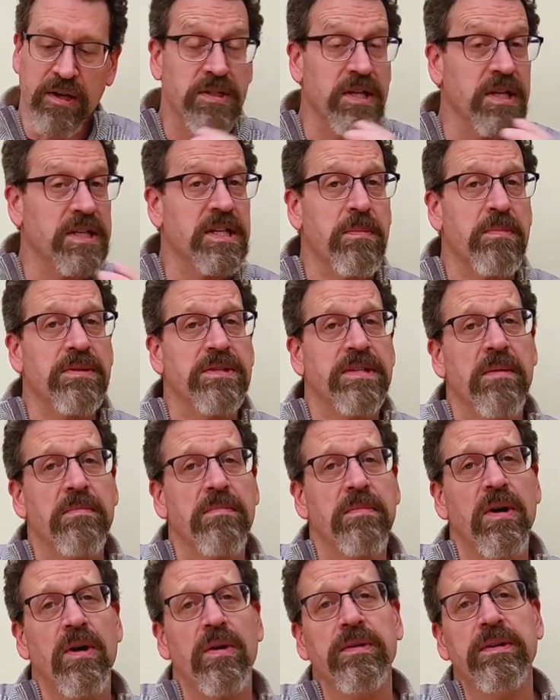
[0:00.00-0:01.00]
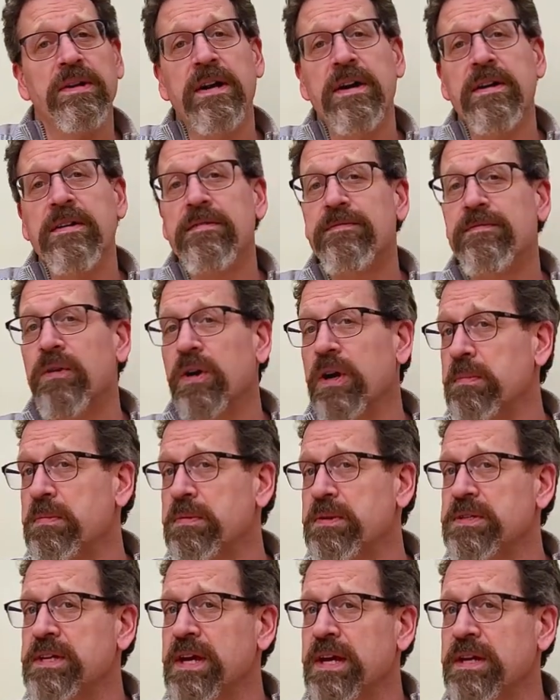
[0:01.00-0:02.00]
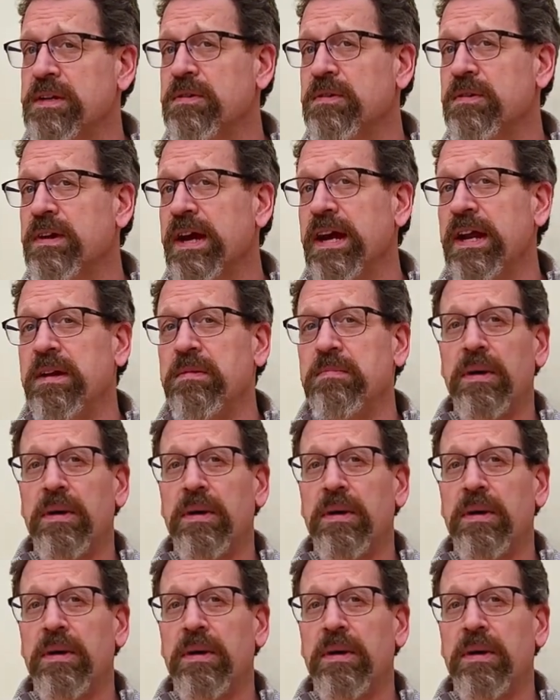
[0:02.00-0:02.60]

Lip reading: 60% malt, 40% grain,